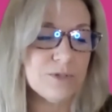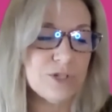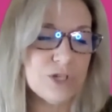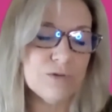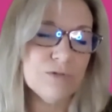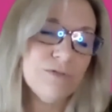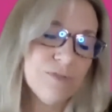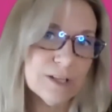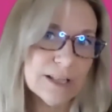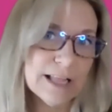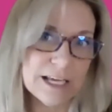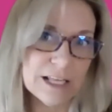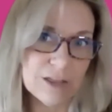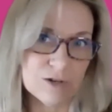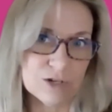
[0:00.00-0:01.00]
Do you feel
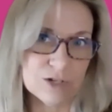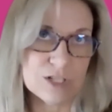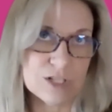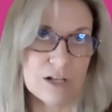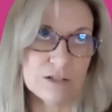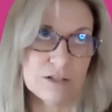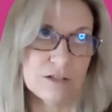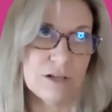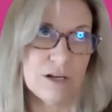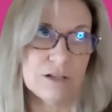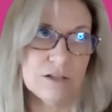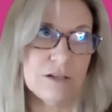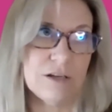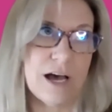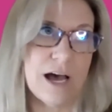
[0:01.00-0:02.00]
like there's a
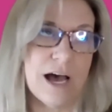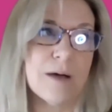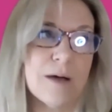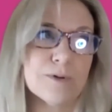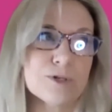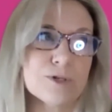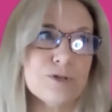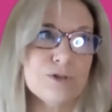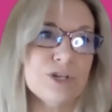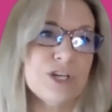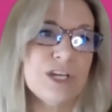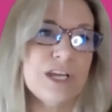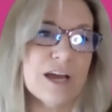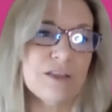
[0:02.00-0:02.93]
opportunity